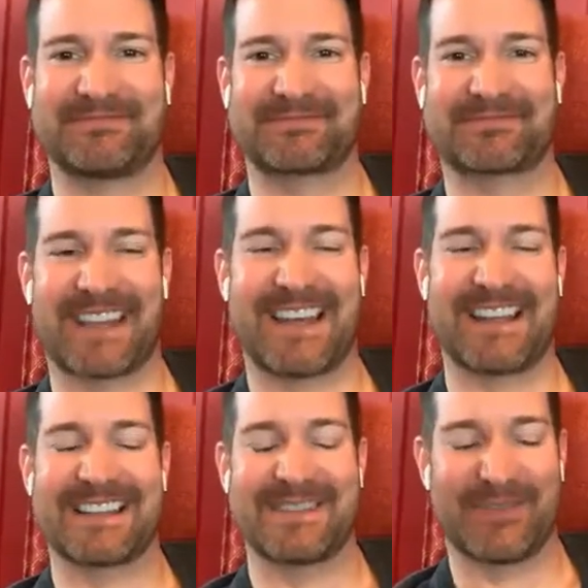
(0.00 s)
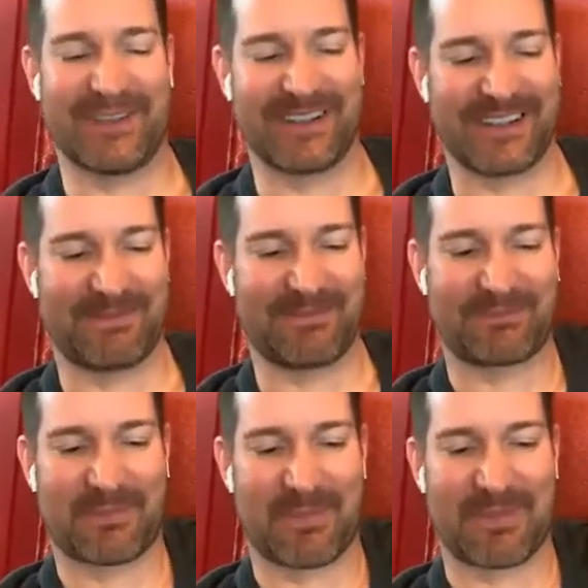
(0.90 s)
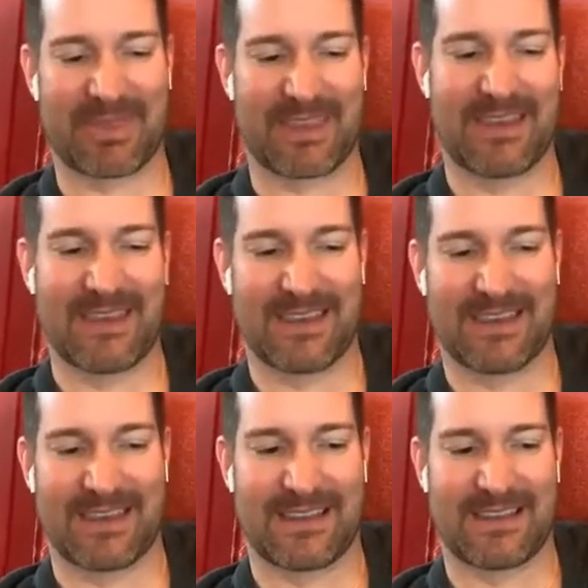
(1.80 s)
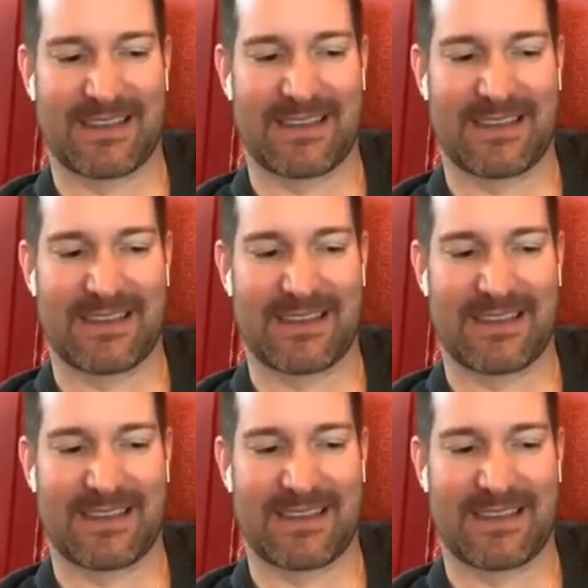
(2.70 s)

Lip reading: much older do you want me? That's freaking crazy.